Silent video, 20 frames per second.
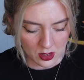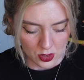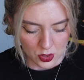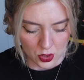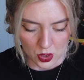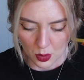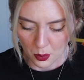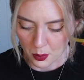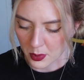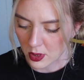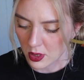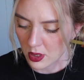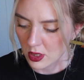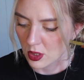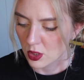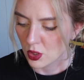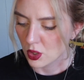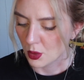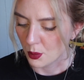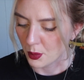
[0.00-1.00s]
super,
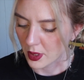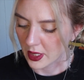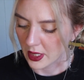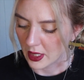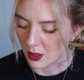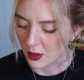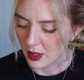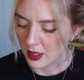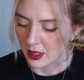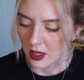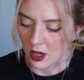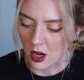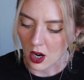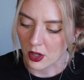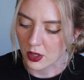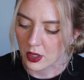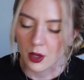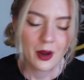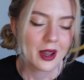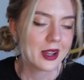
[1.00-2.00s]
super cute. And there
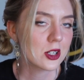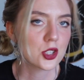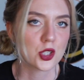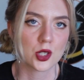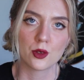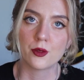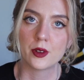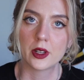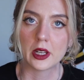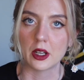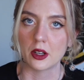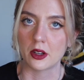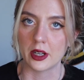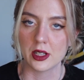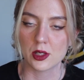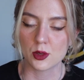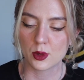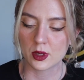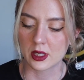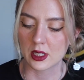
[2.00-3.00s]
are no extra
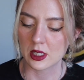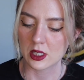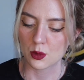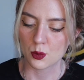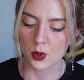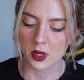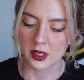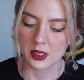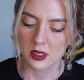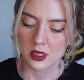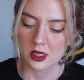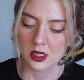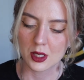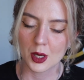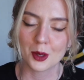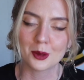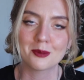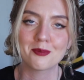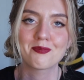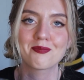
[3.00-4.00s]
figurines with this one.
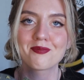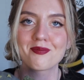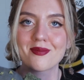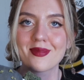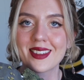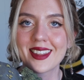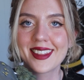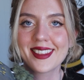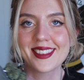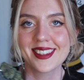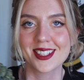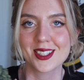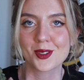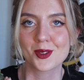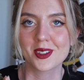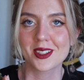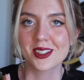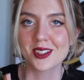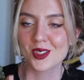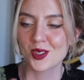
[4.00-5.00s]
So this
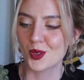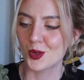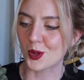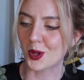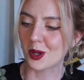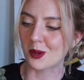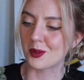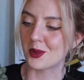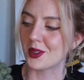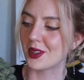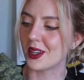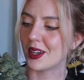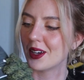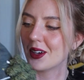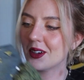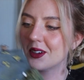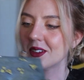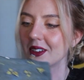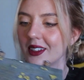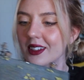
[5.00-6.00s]
one is adorable
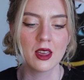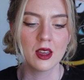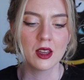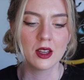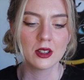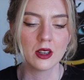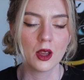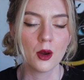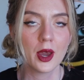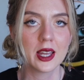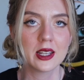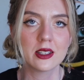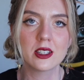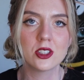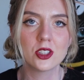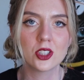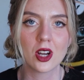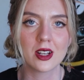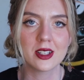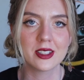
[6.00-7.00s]
though. No hate
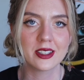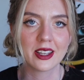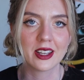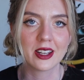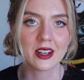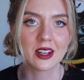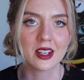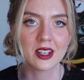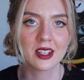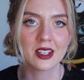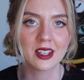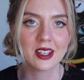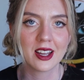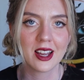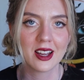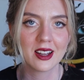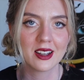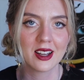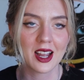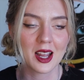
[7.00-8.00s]
to John Deere.
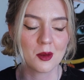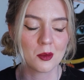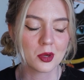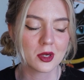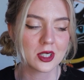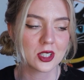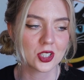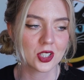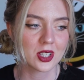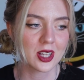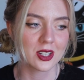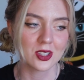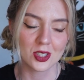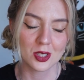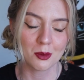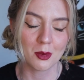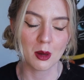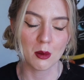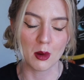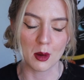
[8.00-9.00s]
I'm pretty sure that's
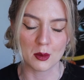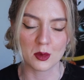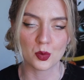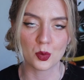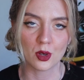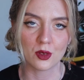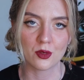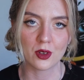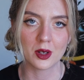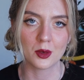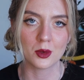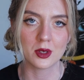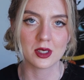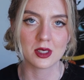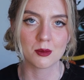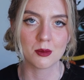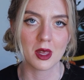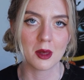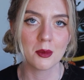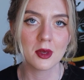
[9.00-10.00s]
who my mom's boyfriend
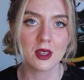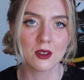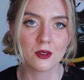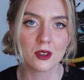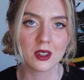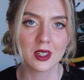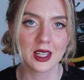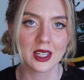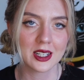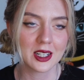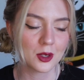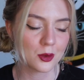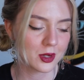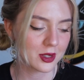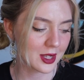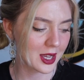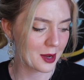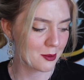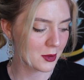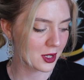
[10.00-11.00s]
was maybe affiliated
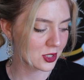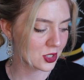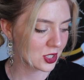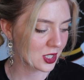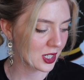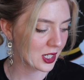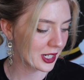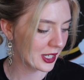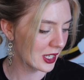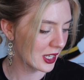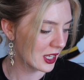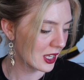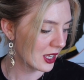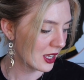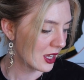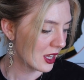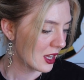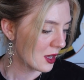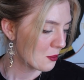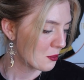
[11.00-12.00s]
with. I'm not sure.
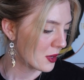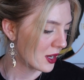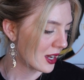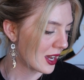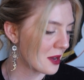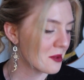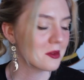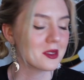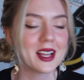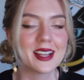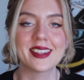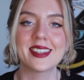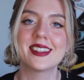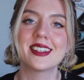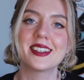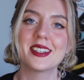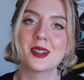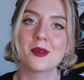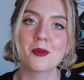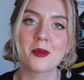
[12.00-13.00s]
But I'm glad that
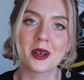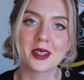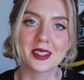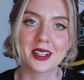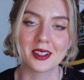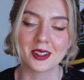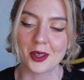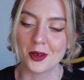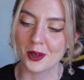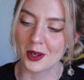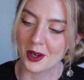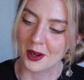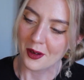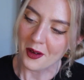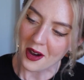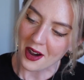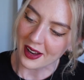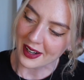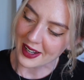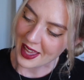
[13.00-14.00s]
they didn't put their logo
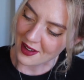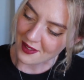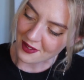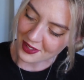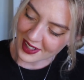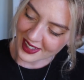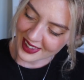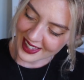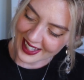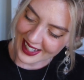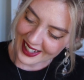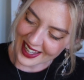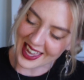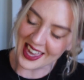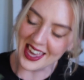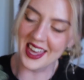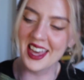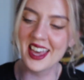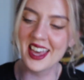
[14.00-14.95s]
on everything